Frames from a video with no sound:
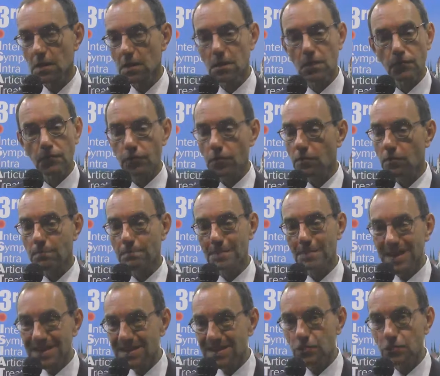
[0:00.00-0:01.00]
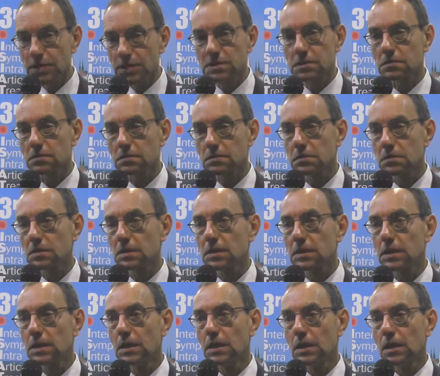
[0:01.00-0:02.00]
For many reasons,
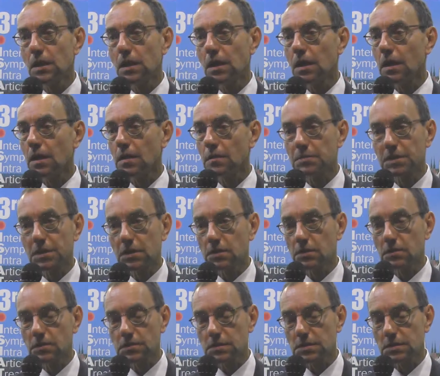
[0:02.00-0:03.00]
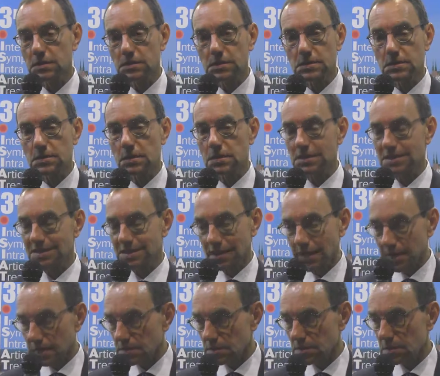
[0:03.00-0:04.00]
because he's not
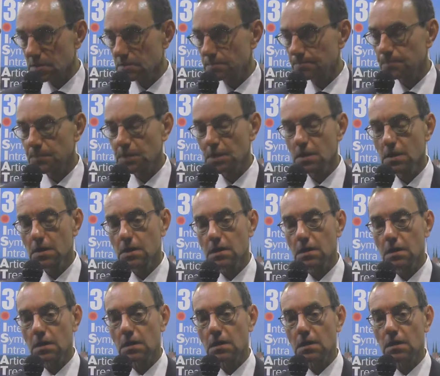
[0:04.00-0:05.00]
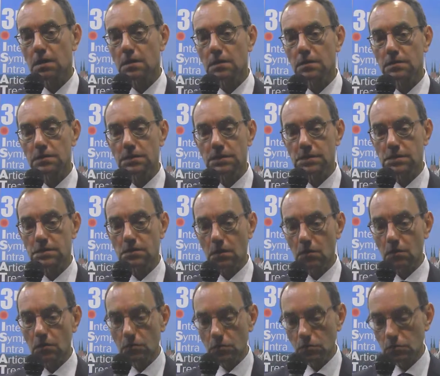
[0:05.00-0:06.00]
selected, is
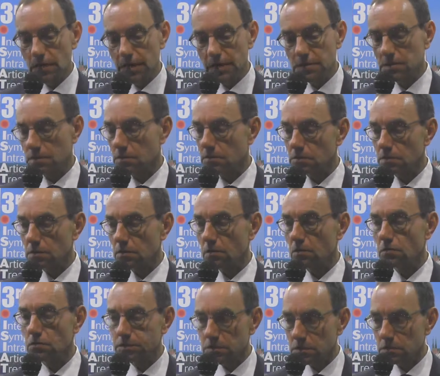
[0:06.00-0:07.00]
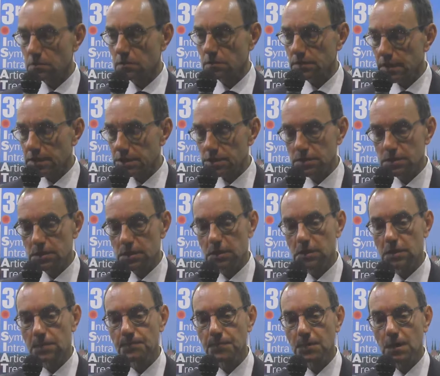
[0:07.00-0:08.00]
always under also
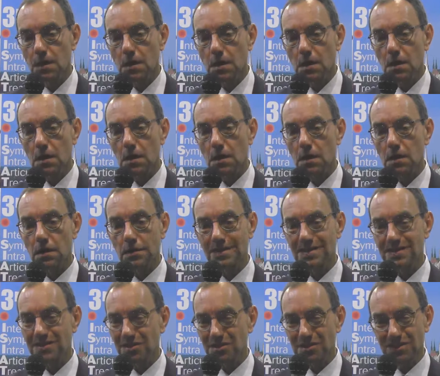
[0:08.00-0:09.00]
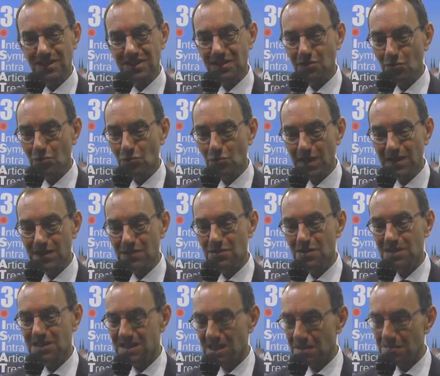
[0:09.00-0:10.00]
analgesic, is not always the
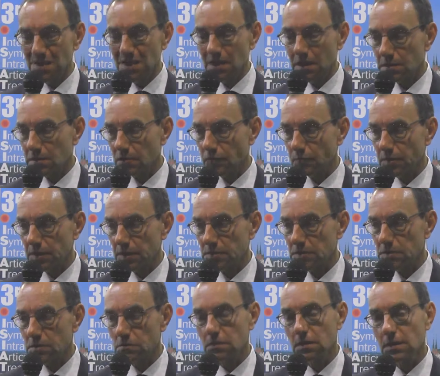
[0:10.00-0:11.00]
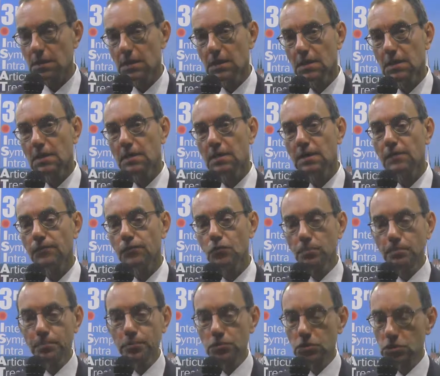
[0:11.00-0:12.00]
same kind of pain. So if you
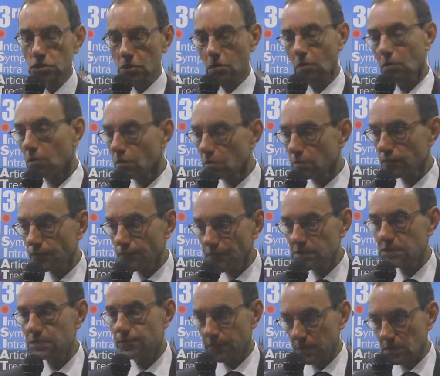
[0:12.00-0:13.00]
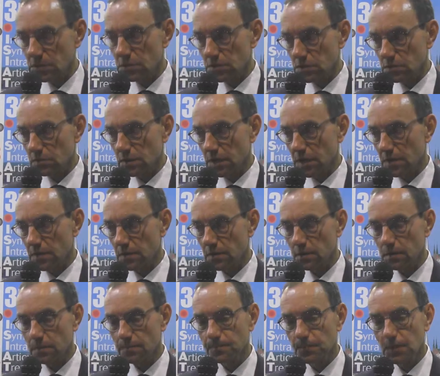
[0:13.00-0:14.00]
put all these things together,